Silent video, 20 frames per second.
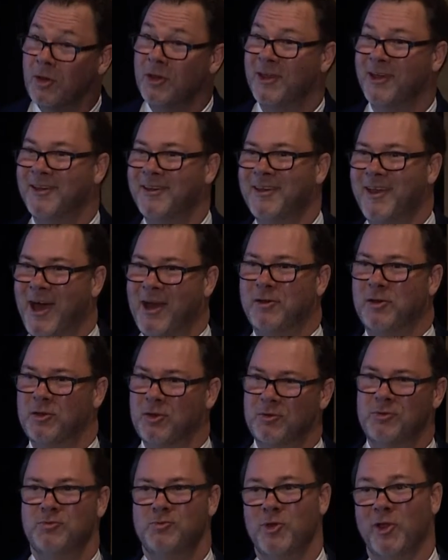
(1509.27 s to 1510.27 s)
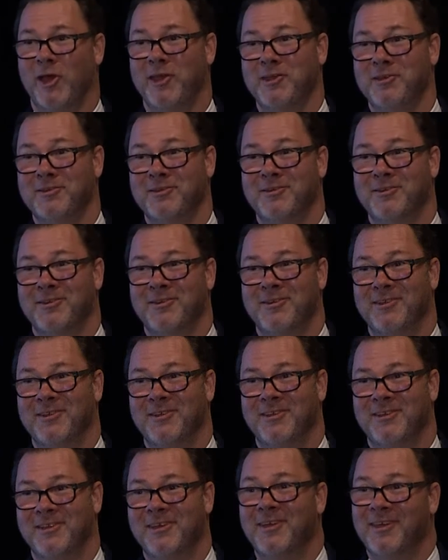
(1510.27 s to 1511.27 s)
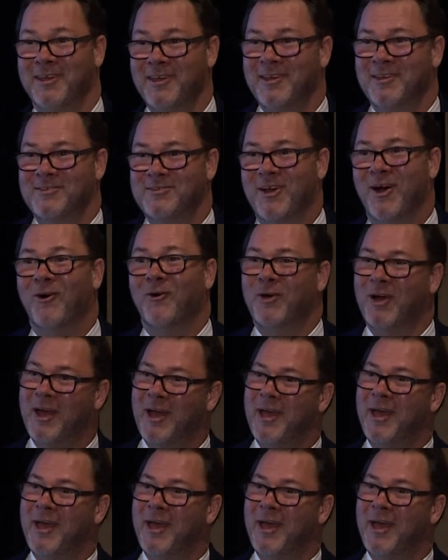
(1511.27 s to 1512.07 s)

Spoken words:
Yeah. Do you like it? So